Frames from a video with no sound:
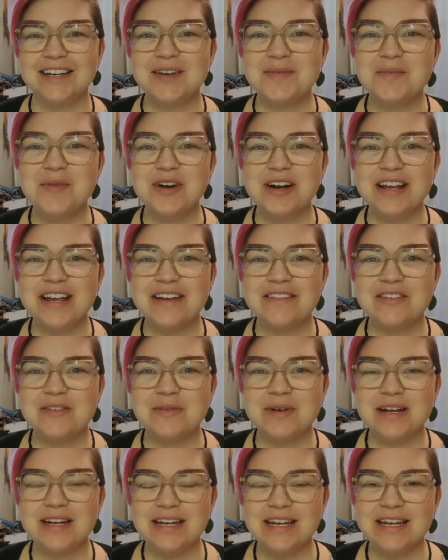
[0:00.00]
Good morning,
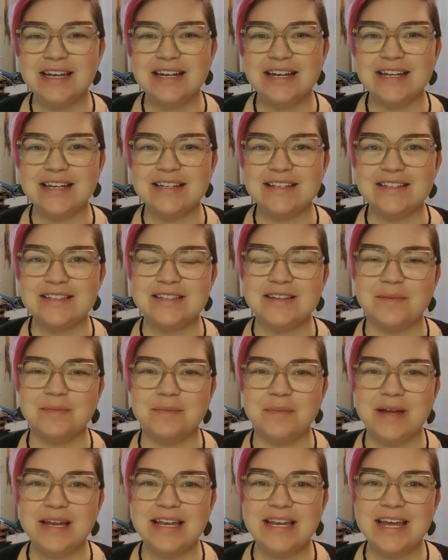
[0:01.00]
everyone. It is
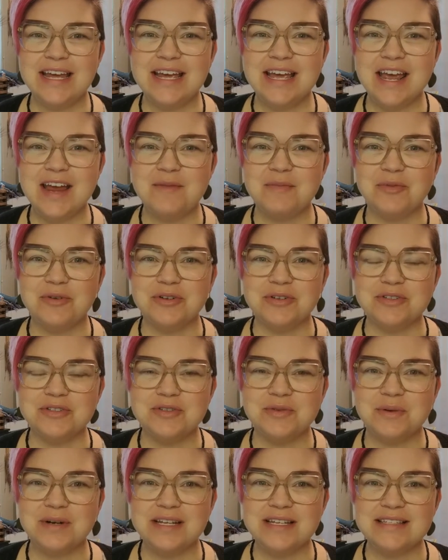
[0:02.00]
Monday, April
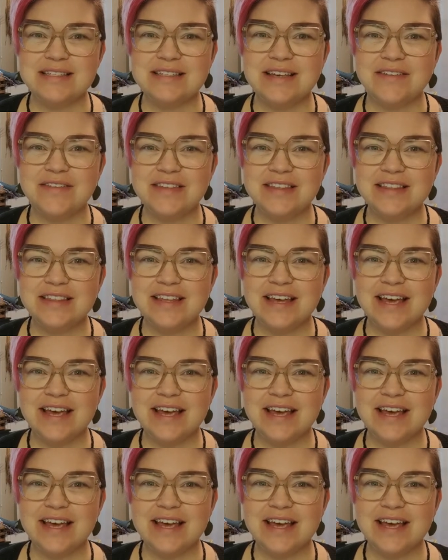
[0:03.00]
27th,